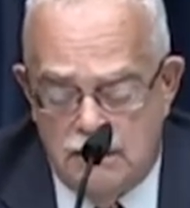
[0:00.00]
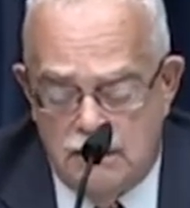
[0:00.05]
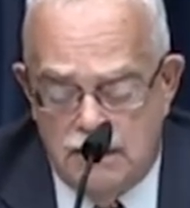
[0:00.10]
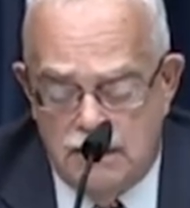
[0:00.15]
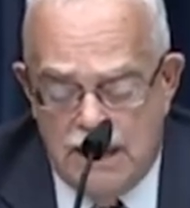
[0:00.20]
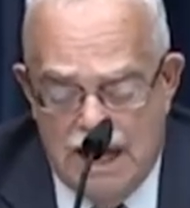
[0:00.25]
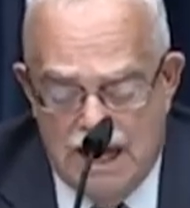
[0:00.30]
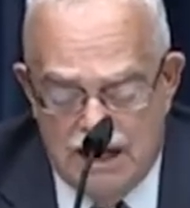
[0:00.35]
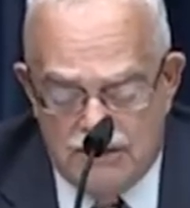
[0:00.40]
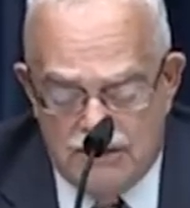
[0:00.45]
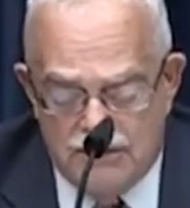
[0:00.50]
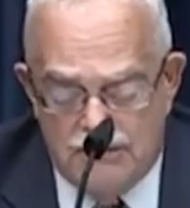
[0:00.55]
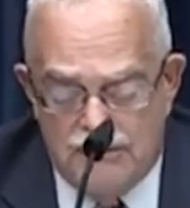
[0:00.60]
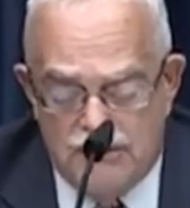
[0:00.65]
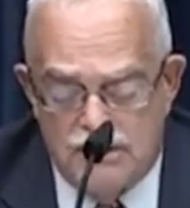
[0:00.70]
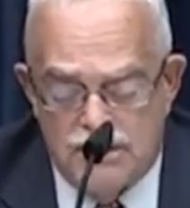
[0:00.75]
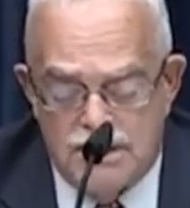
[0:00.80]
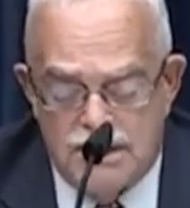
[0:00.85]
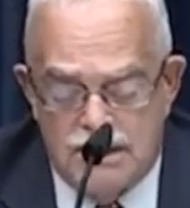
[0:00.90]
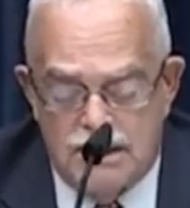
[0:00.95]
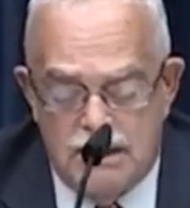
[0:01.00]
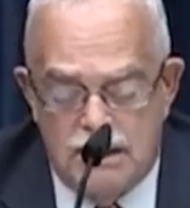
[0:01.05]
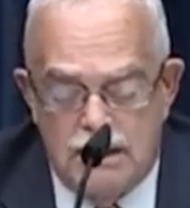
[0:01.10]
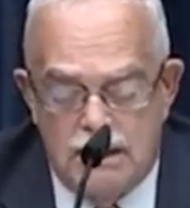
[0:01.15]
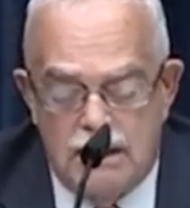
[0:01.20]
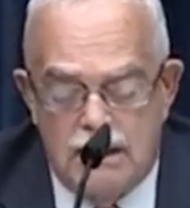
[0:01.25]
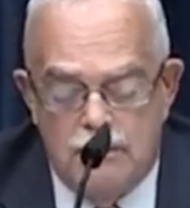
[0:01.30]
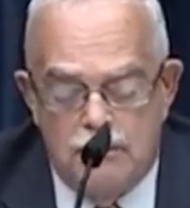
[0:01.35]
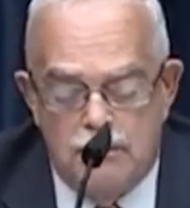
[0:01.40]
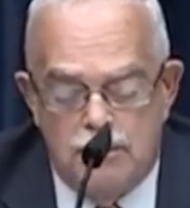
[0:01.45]
controversy,
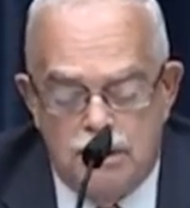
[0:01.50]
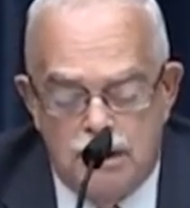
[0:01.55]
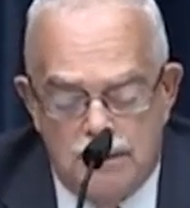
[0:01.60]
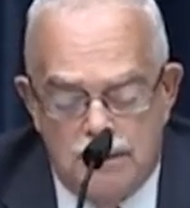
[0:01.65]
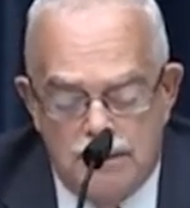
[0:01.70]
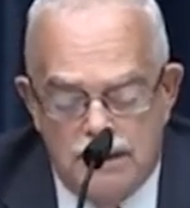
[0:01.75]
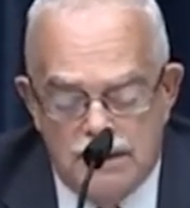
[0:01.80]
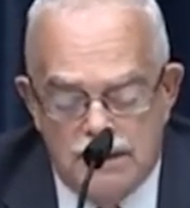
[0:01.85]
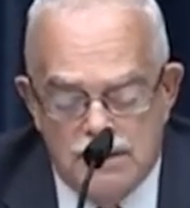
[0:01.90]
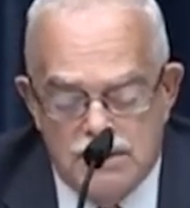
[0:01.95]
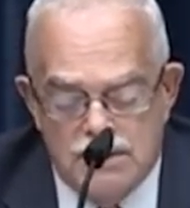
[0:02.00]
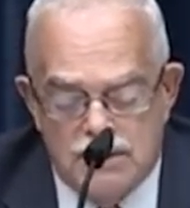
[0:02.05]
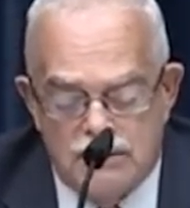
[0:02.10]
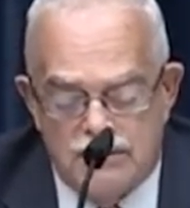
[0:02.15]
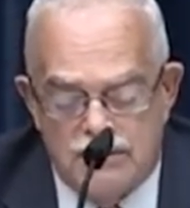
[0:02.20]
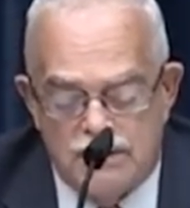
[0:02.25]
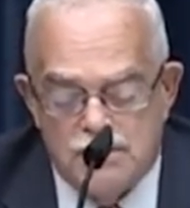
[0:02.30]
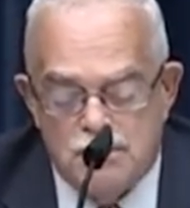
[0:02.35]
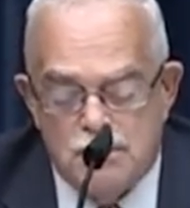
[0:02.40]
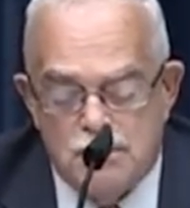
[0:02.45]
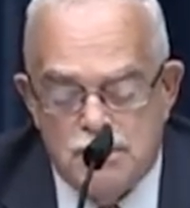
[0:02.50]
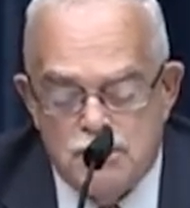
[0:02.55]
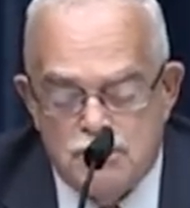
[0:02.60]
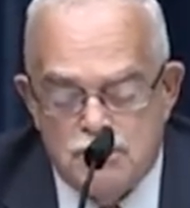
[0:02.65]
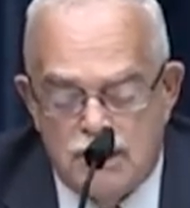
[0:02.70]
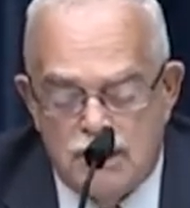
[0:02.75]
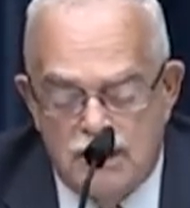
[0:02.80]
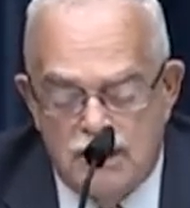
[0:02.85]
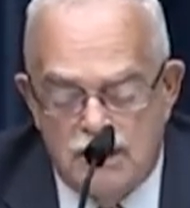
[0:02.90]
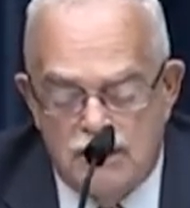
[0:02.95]
plummeting service,
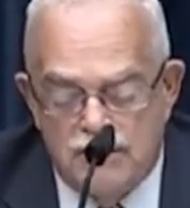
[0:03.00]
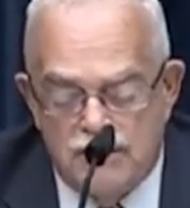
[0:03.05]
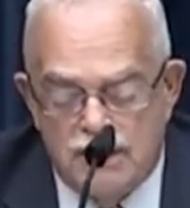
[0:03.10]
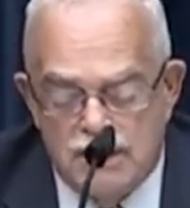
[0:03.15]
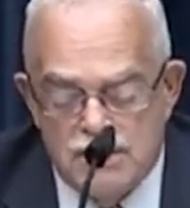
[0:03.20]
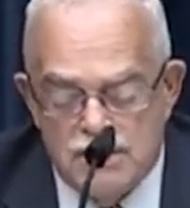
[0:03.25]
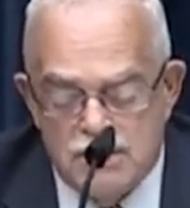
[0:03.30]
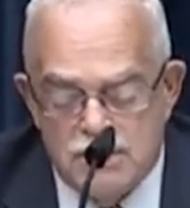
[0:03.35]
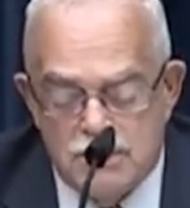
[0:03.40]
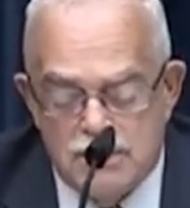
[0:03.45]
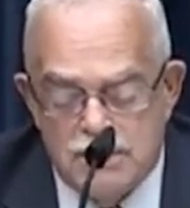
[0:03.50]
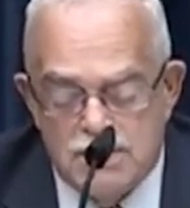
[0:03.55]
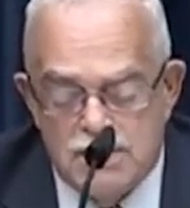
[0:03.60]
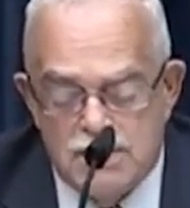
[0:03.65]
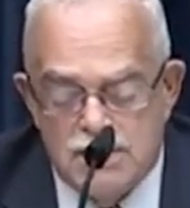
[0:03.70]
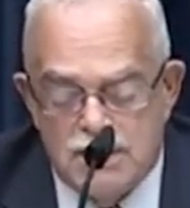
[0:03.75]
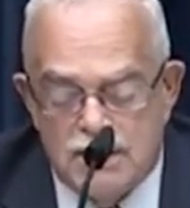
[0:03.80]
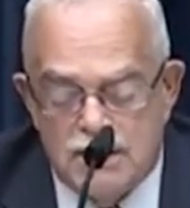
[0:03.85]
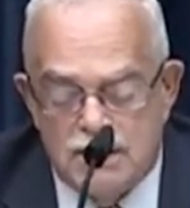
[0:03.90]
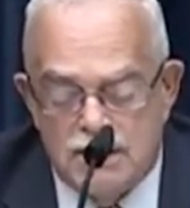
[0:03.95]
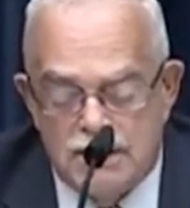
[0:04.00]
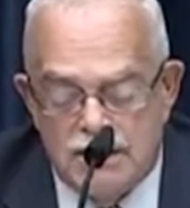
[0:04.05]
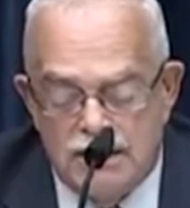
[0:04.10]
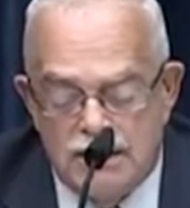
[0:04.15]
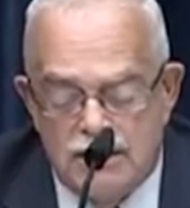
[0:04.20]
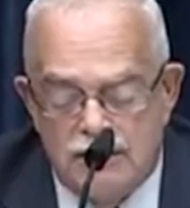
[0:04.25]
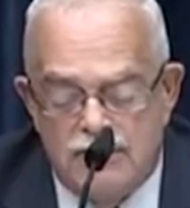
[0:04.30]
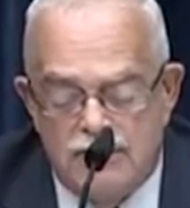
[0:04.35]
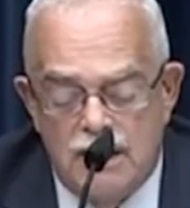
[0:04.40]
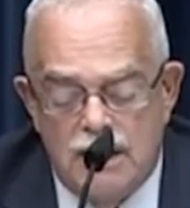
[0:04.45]
betrayal of customers in dire
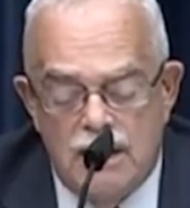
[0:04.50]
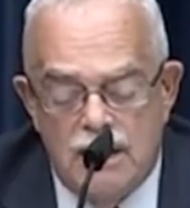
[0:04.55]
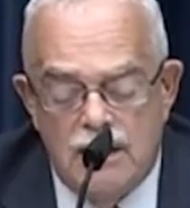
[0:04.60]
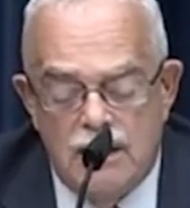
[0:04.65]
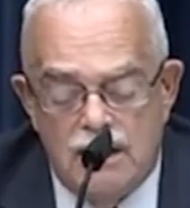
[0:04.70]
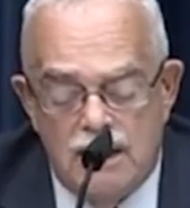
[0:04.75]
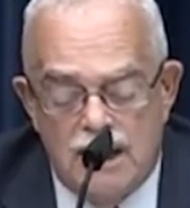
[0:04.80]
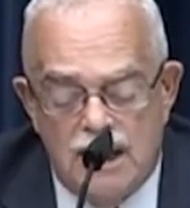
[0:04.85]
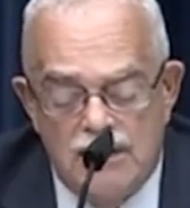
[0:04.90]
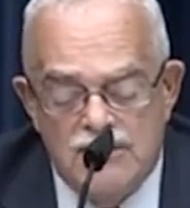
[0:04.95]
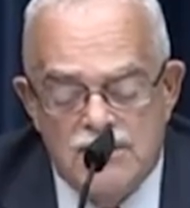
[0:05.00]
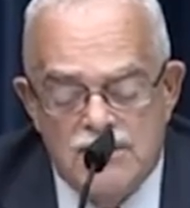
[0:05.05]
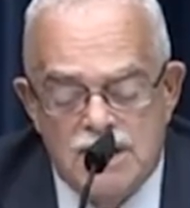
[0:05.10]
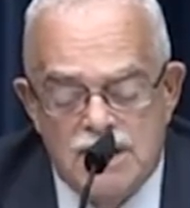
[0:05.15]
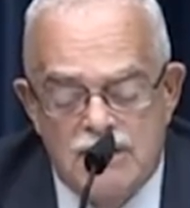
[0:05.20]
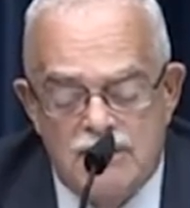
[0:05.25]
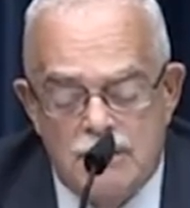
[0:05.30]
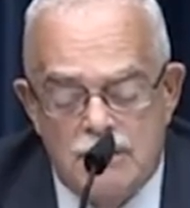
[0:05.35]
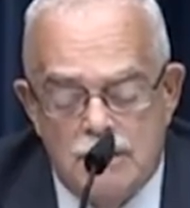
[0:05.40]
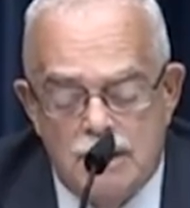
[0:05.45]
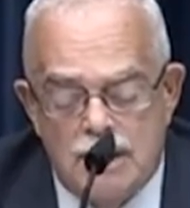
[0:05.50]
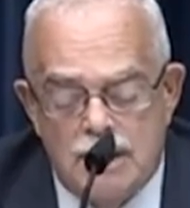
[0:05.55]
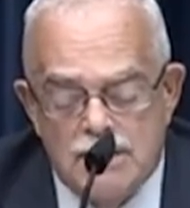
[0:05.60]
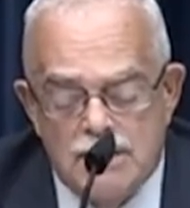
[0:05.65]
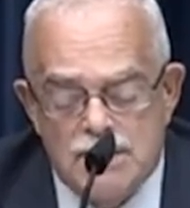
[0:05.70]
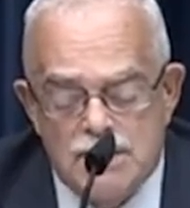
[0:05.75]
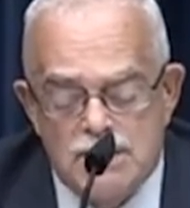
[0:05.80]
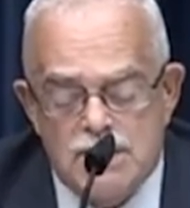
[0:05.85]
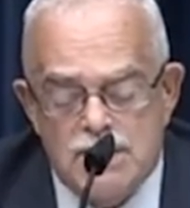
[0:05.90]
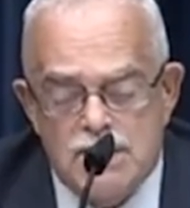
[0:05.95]
need of life saving
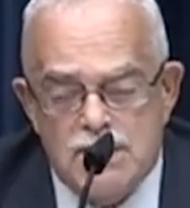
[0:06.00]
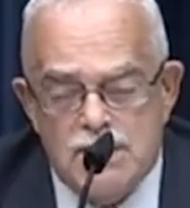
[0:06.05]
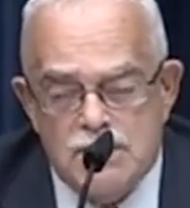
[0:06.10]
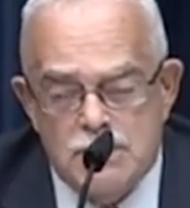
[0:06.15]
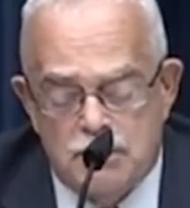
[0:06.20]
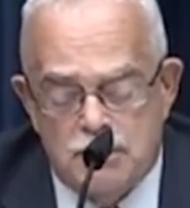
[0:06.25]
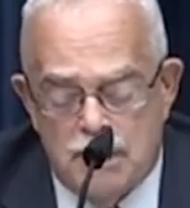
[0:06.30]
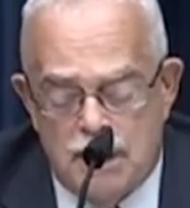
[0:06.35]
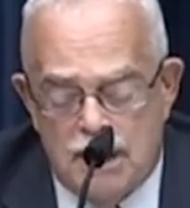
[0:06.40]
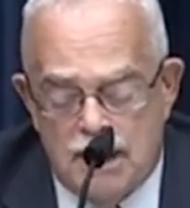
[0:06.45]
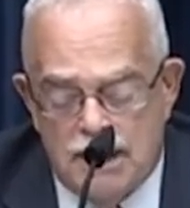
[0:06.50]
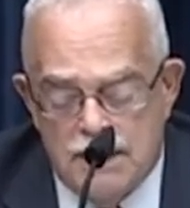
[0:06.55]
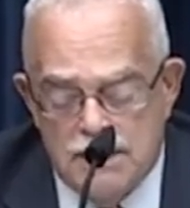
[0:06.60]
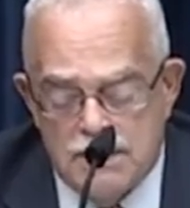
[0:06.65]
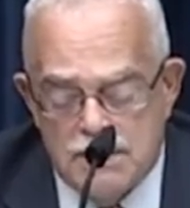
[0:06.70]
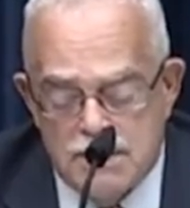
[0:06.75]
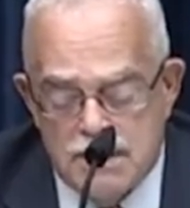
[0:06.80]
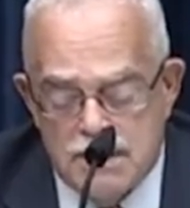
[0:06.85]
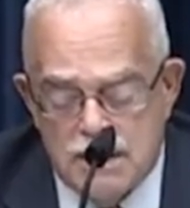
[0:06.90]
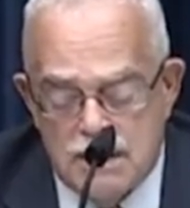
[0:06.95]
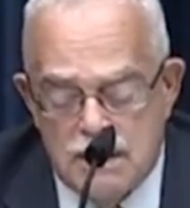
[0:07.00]
medicines and supplies